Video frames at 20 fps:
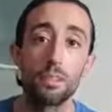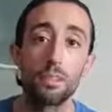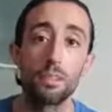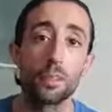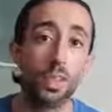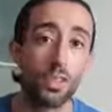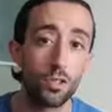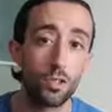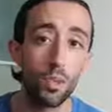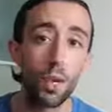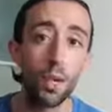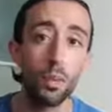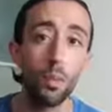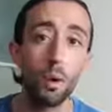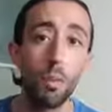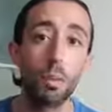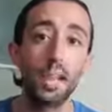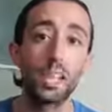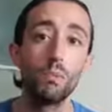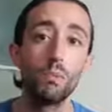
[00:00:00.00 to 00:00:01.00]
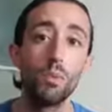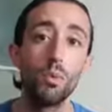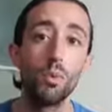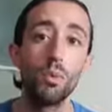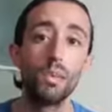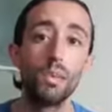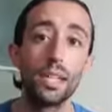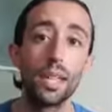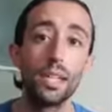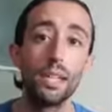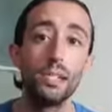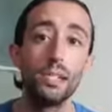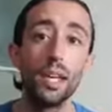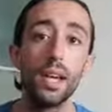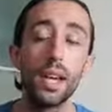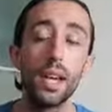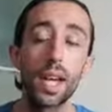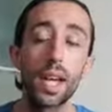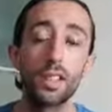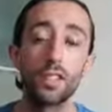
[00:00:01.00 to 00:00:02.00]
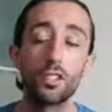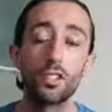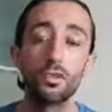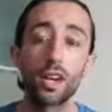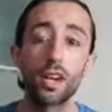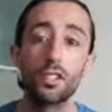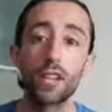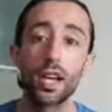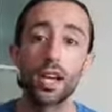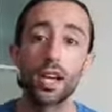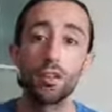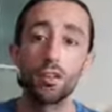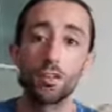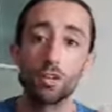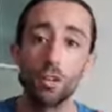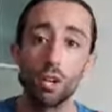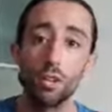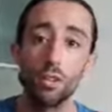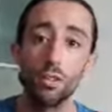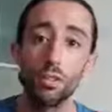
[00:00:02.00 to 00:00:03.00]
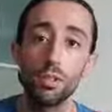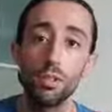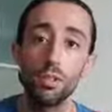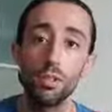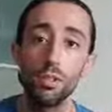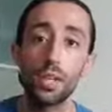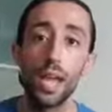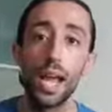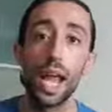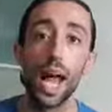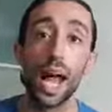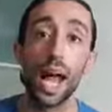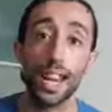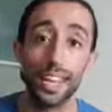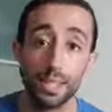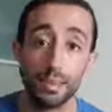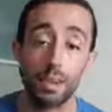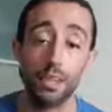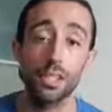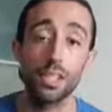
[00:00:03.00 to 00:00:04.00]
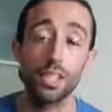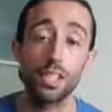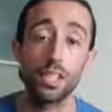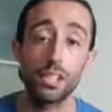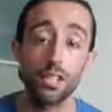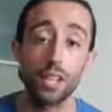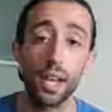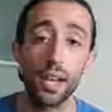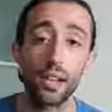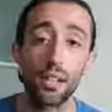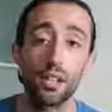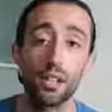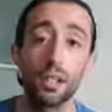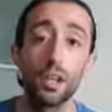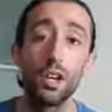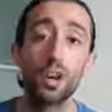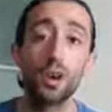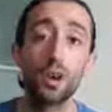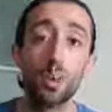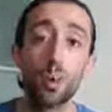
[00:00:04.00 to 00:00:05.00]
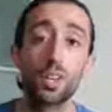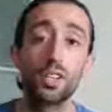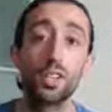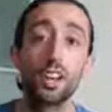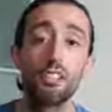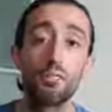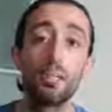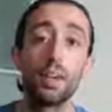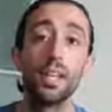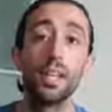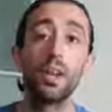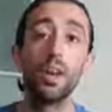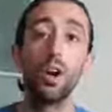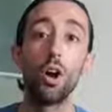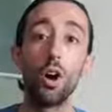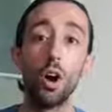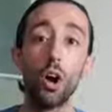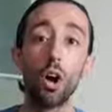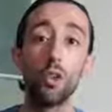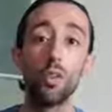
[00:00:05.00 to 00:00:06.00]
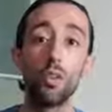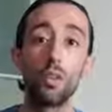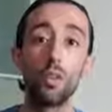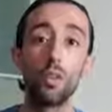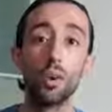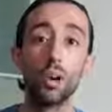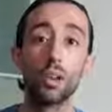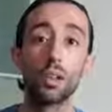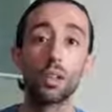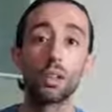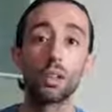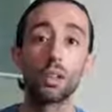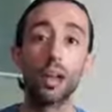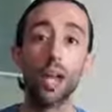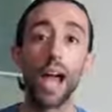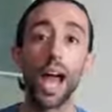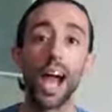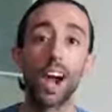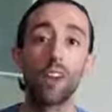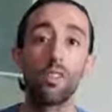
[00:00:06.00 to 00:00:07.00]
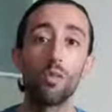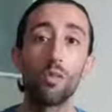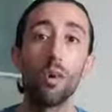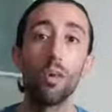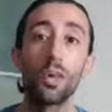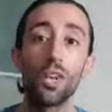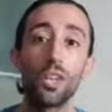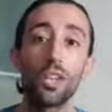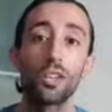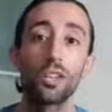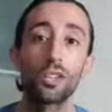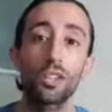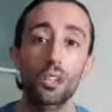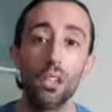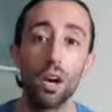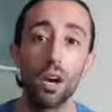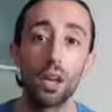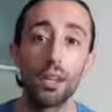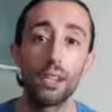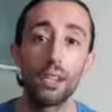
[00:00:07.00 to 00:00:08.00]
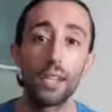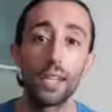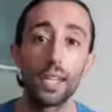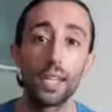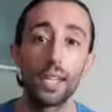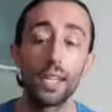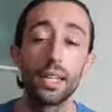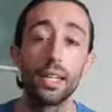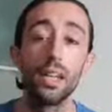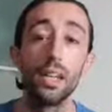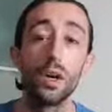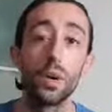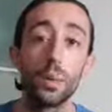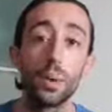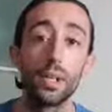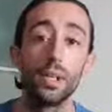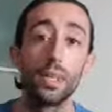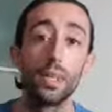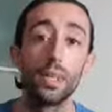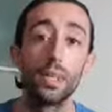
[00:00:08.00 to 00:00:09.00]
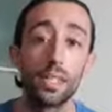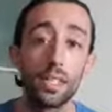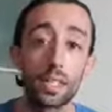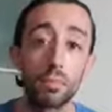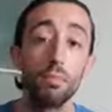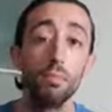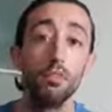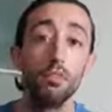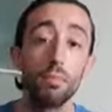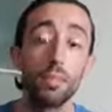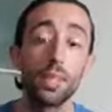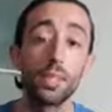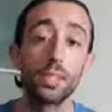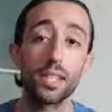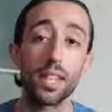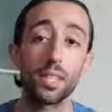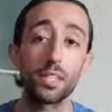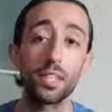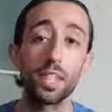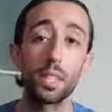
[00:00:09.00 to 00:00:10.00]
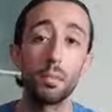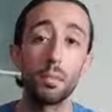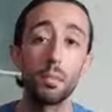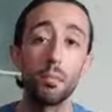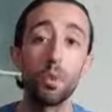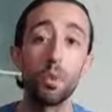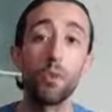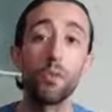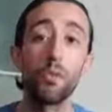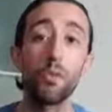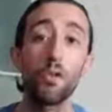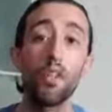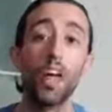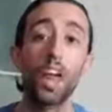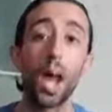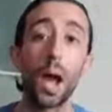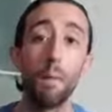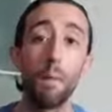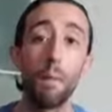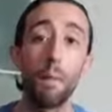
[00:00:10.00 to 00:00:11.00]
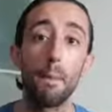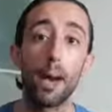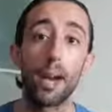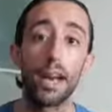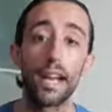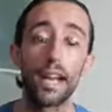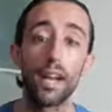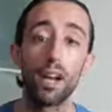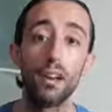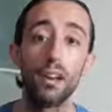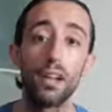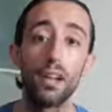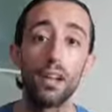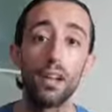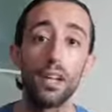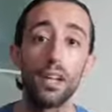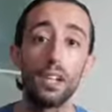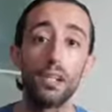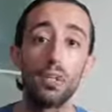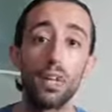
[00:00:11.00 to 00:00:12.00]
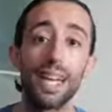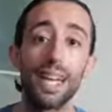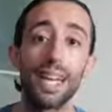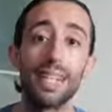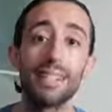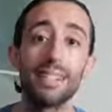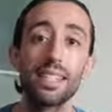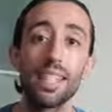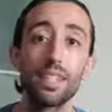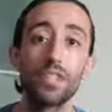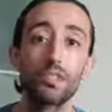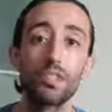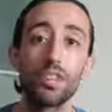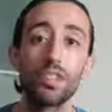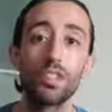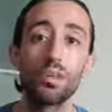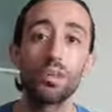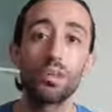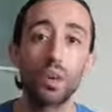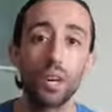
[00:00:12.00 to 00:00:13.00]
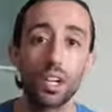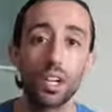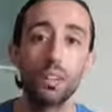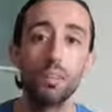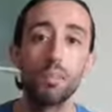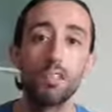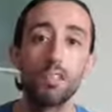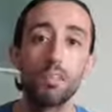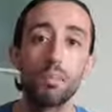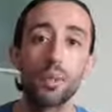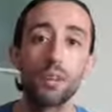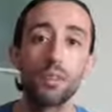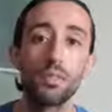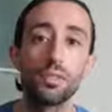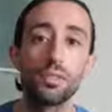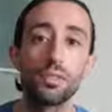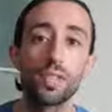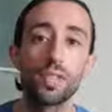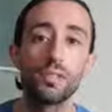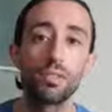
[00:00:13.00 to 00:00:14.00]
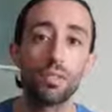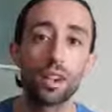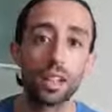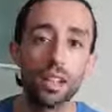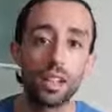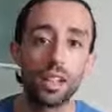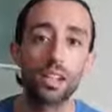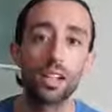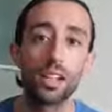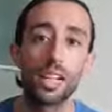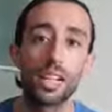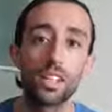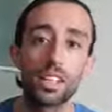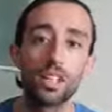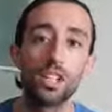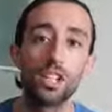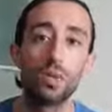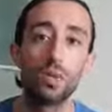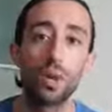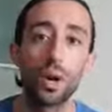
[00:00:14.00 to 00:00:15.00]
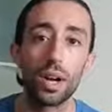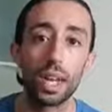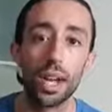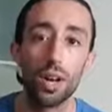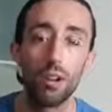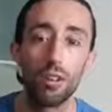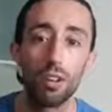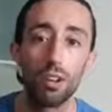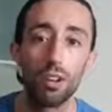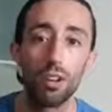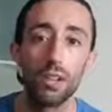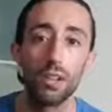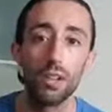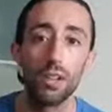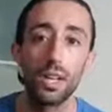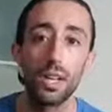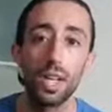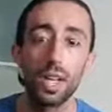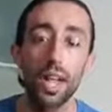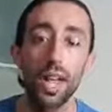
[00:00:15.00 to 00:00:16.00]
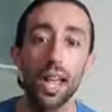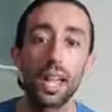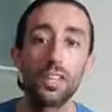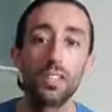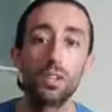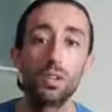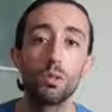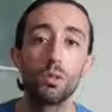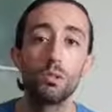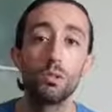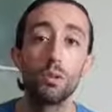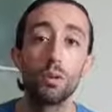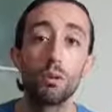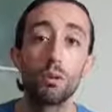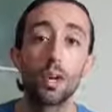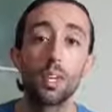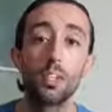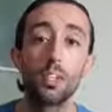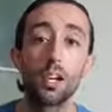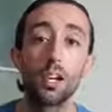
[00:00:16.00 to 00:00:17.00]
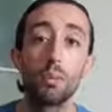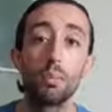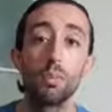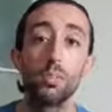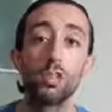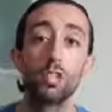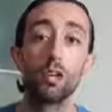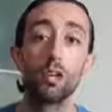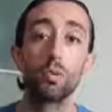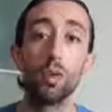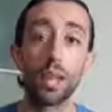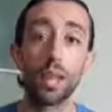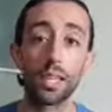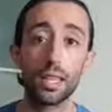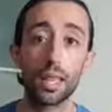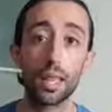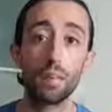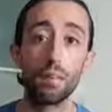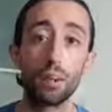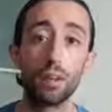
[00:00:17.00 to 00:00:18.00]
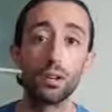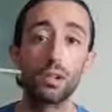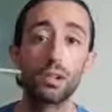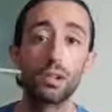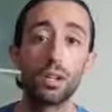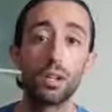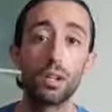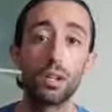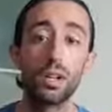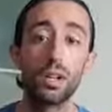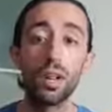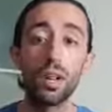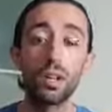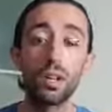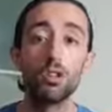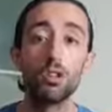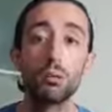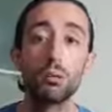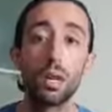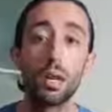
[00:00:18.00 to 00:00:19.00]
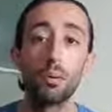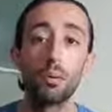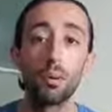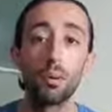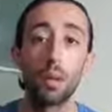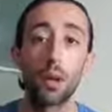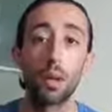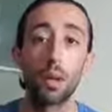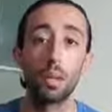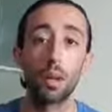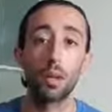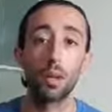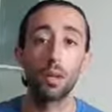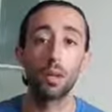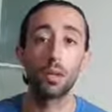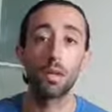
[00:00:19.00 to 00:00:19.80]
So really what makes more sense is to stretch out the shoulders and especially the chest, which have been overworked. However, what we're going to start today with is a movement that's actually going to be more for that upper back area. So again, instead of trying to work in those muscles and try to essentially work out knots, it's going to be more about helping to correct that posture so it'll be able to work better.